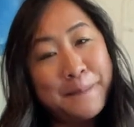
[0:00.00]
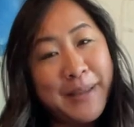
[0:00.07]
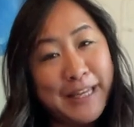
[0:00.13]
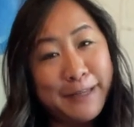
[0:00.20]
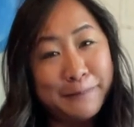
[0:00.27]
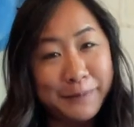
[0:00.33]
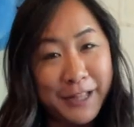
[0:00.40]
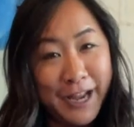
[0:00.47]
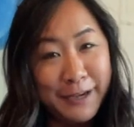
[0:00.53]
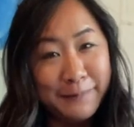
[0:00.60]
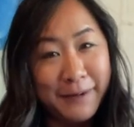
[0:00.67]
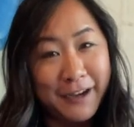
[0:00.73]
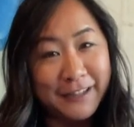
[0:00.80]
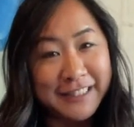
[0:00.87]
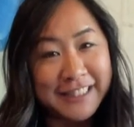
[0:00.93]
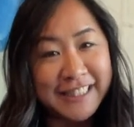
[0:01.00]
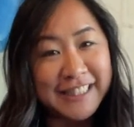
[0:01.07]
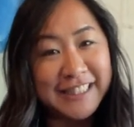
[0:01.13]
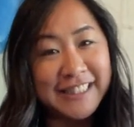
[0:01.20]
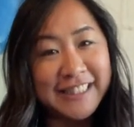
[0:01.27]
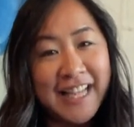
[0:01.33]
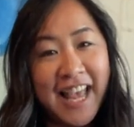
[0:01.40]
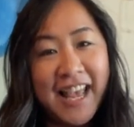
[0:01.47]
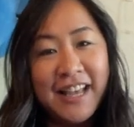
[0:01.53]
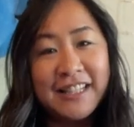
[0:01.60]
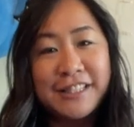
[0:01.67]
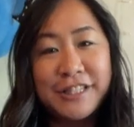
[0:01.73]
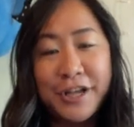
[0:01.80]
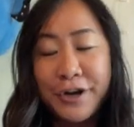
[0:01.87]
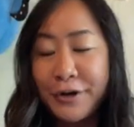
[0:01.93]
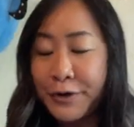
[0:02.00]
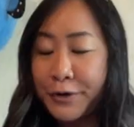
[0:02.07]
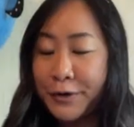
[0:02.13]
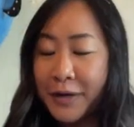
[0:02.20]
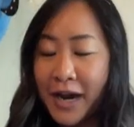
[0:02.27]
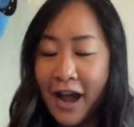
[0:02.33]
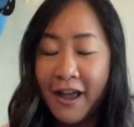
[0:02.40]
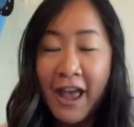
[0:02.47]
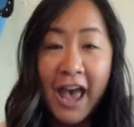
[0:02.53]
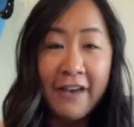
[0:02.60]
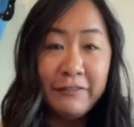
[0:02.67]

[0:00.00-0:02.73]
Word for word: Mini Blind Boxes. So I have